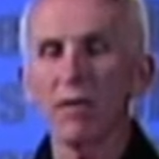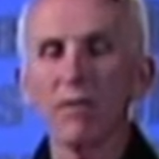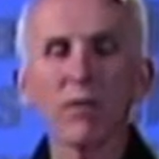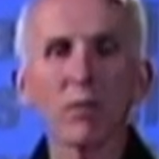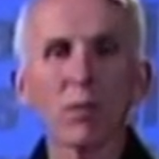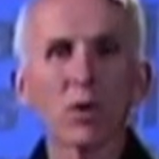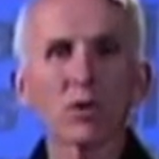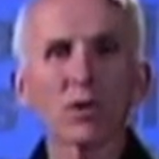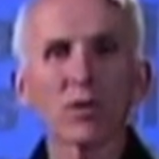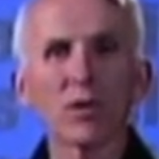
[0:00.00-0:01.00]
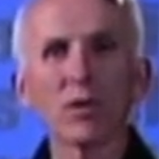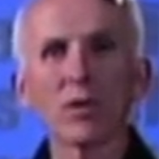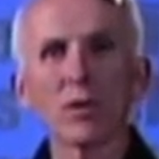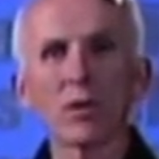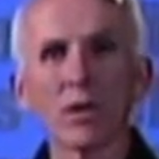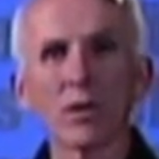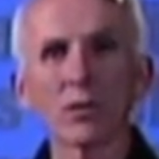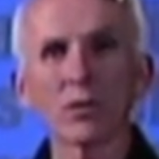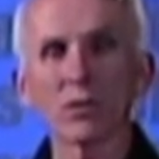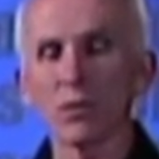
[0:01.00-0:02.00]
And for most of you, the
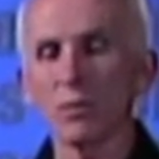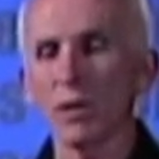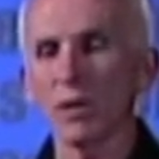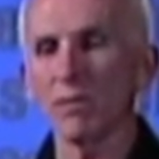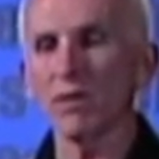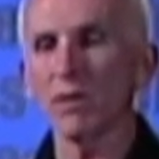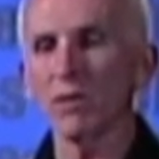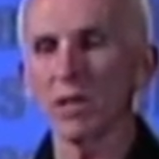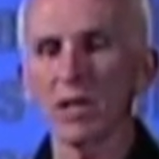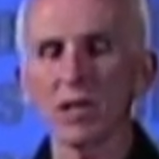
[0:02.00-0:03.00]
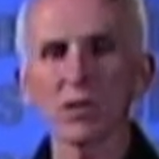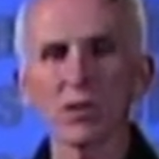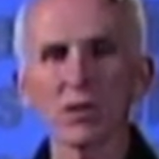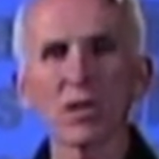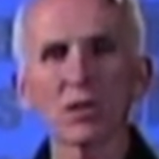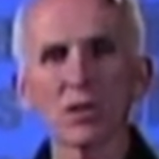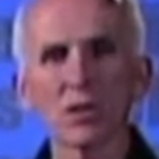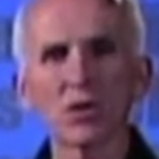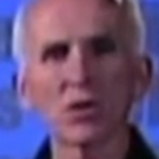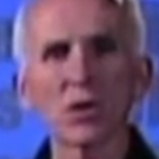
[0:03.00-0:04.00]
interest would be in field tests or things
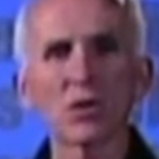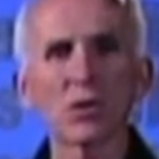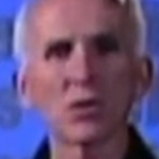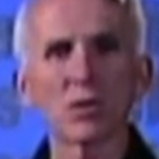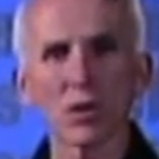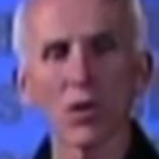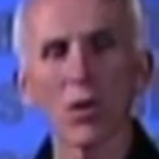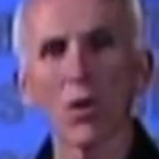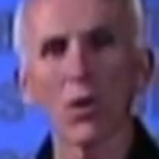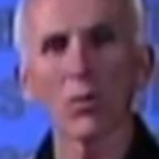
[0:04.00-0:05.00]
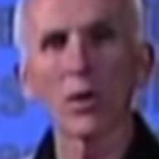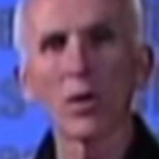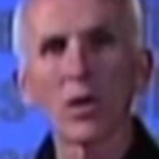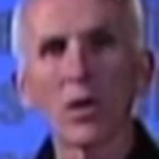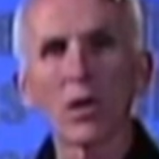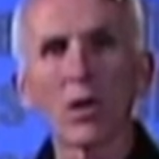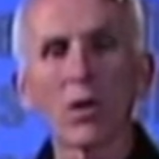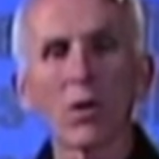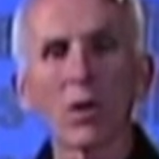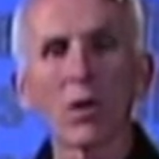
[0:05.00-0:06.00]
that you can use at home
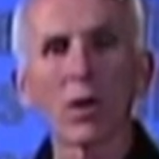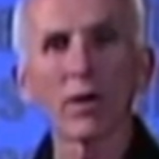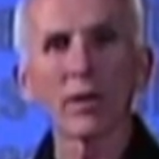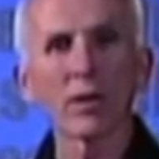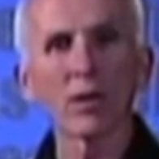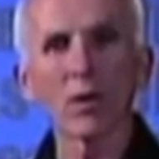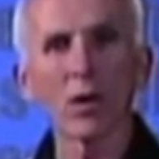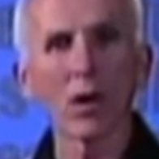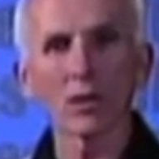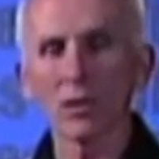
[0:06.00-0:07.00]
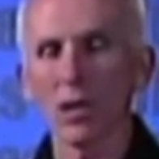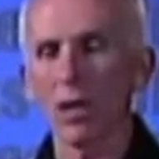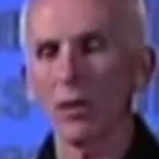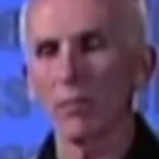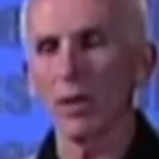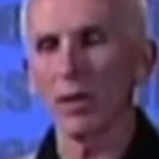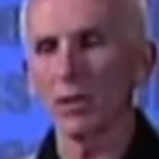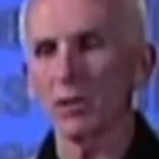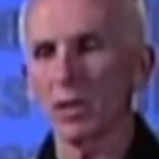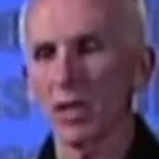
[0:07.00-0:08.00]
or that don't cost a lot of
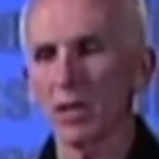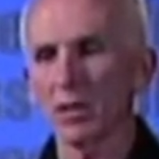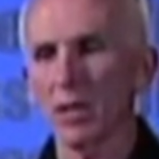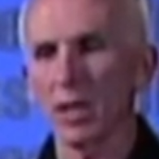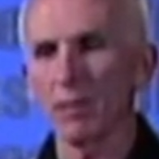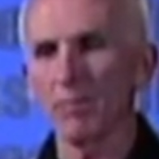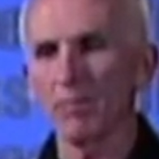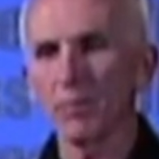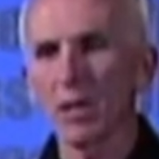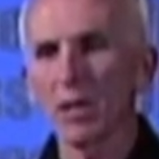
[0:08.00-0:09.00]
money to get done.